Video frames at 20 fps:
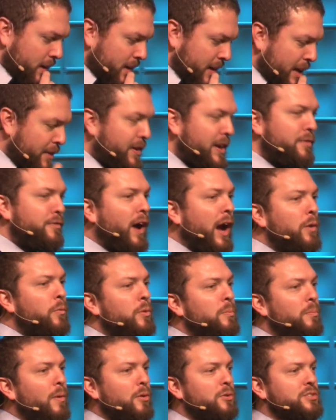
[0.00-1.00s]
if I were
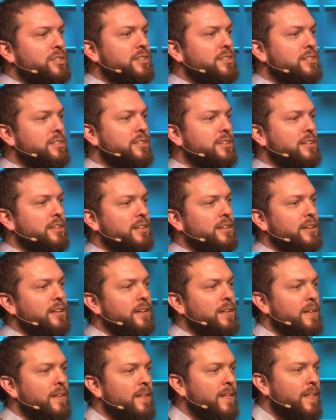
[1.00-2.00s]
Moses,
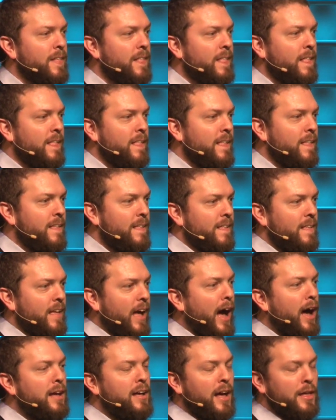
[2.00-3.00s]

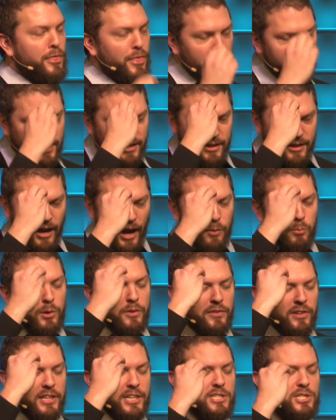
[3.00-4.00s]
I think I would have
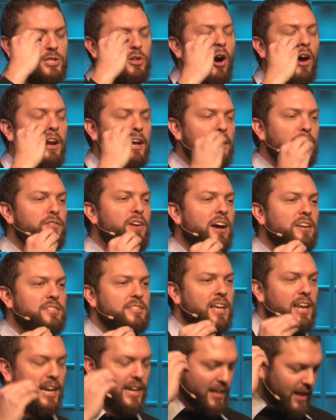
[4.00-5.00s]
at least thought it, if not
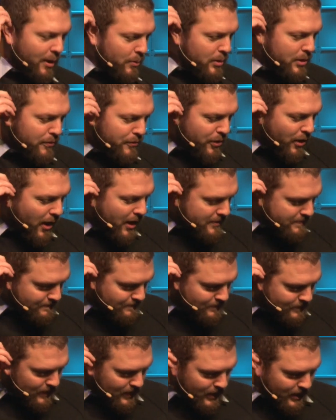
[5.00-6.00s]
said it. I would have thought,
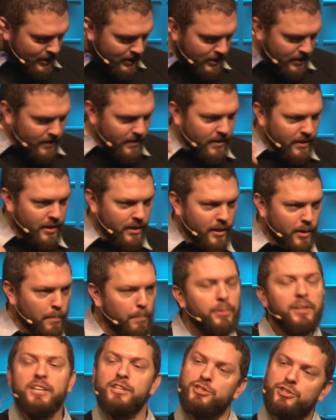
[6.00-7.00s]

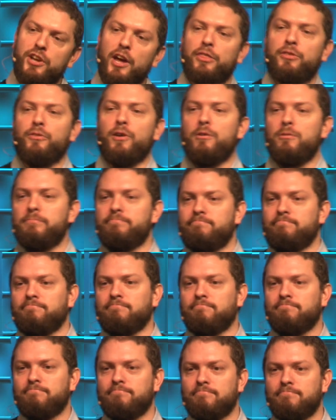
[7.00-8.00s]
please, Jethro,
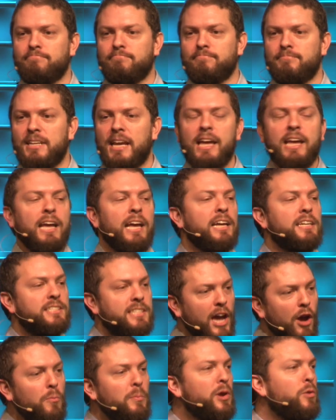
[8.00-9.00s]

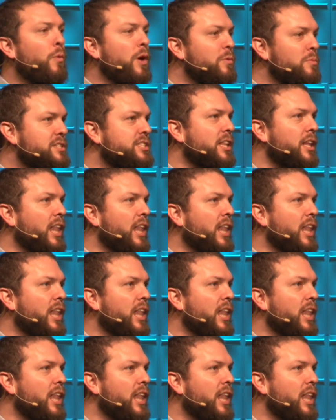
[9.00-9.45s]
tell me when was the